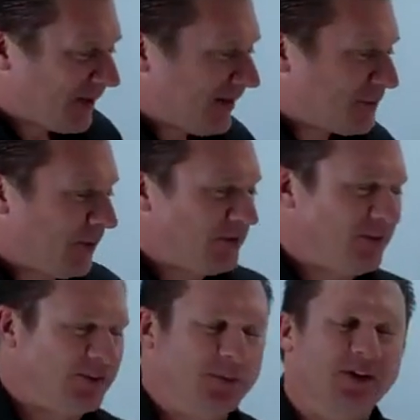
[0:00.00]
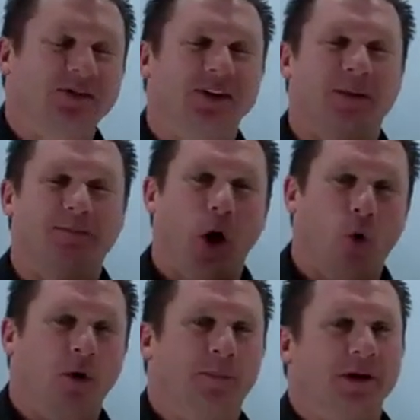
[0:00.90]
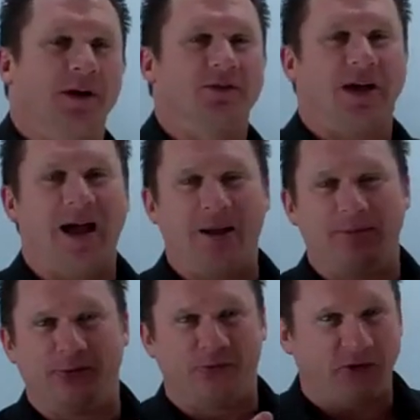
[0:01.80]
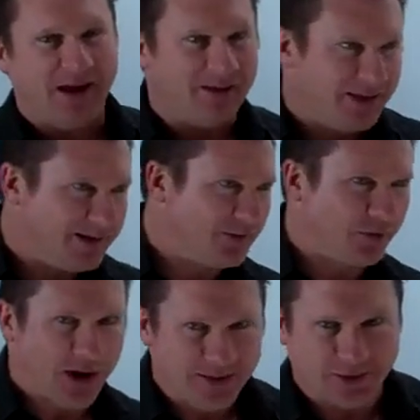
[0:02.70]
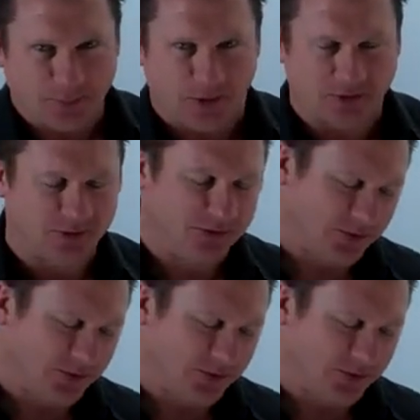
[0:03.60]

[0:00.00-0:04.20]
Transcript: This person is missing the boat because I'm failing to train this person.